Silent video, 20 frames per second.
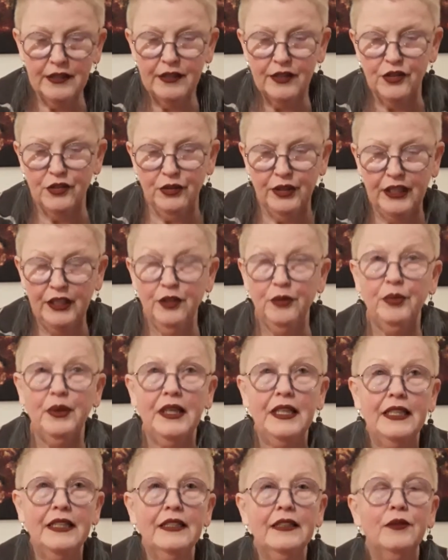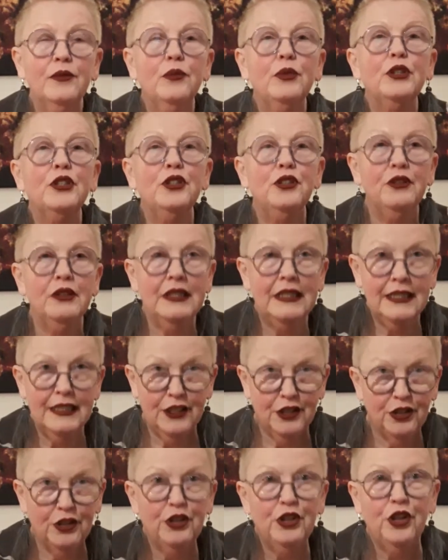straight away what you need
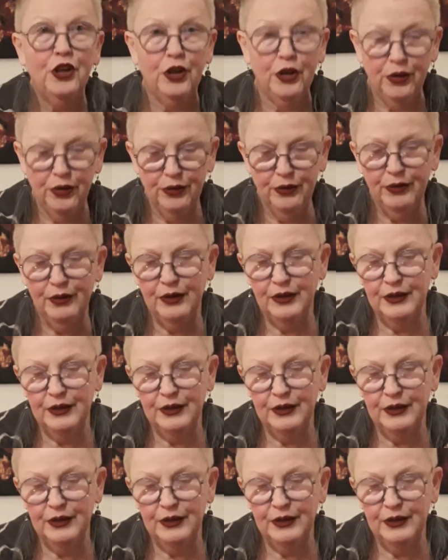to know.